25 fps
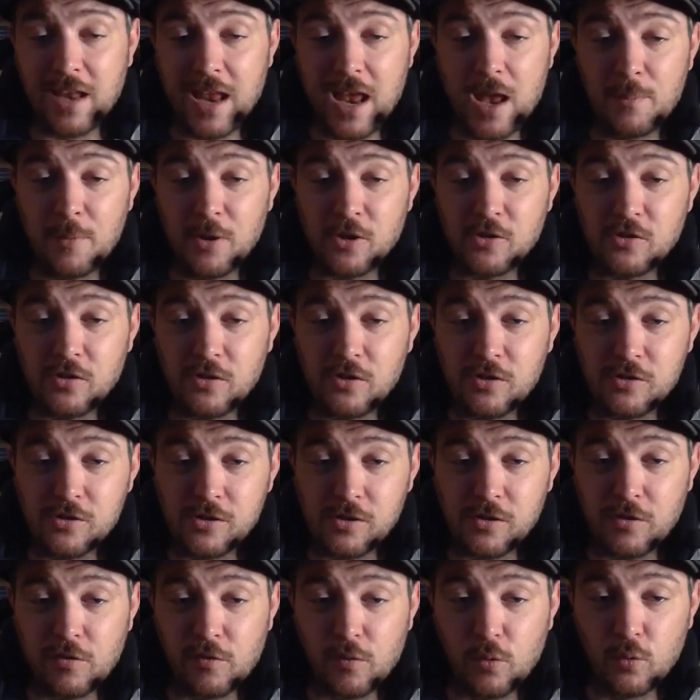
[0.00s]
damn, I should have
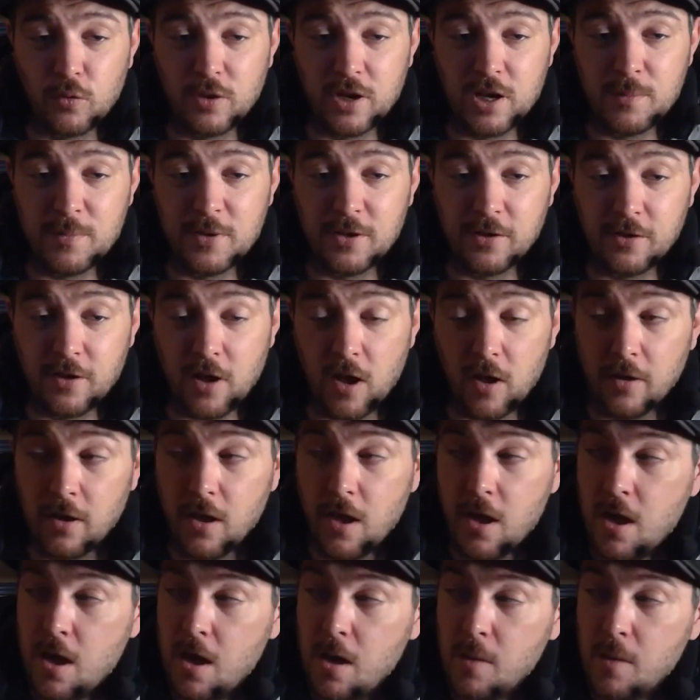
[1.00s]
just threw Demons on.